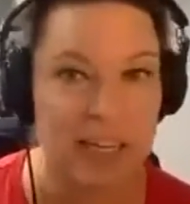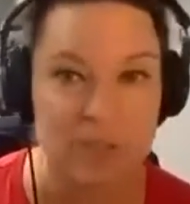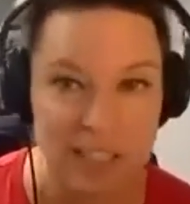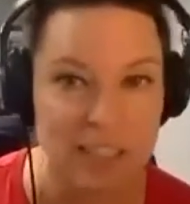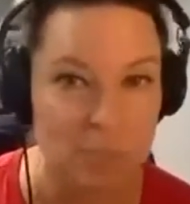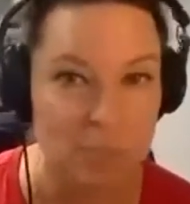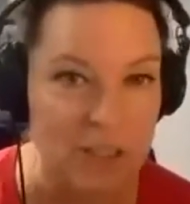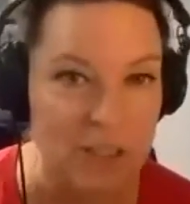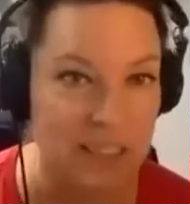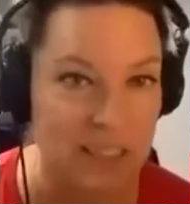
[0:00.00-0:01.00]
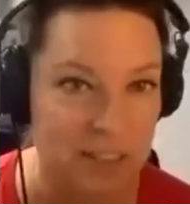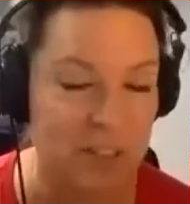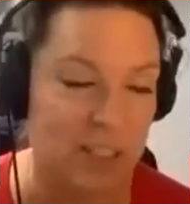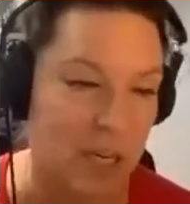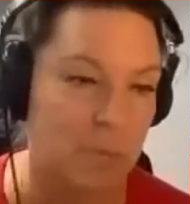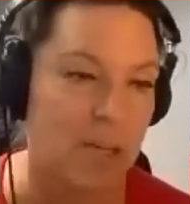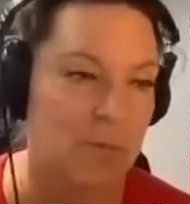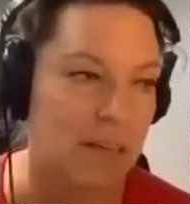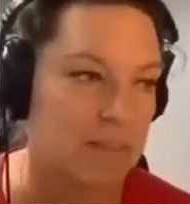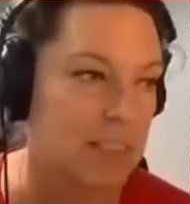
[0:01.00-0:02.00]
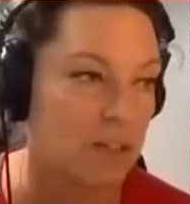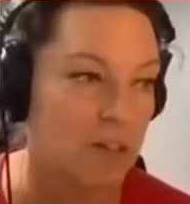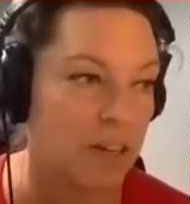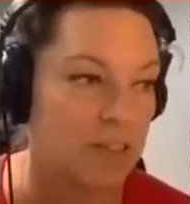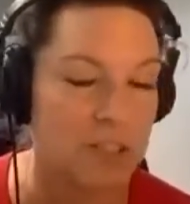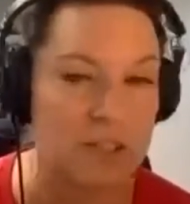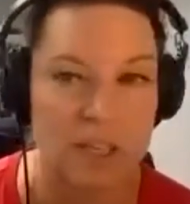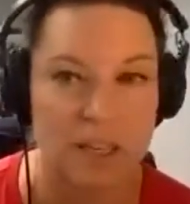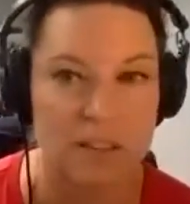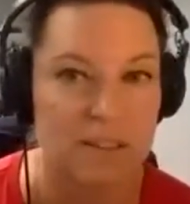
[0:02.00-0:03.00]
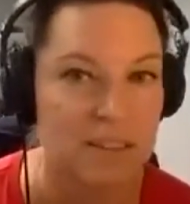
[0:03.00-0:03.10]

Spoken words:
it was hypnosis for insomnia, but obviously I was using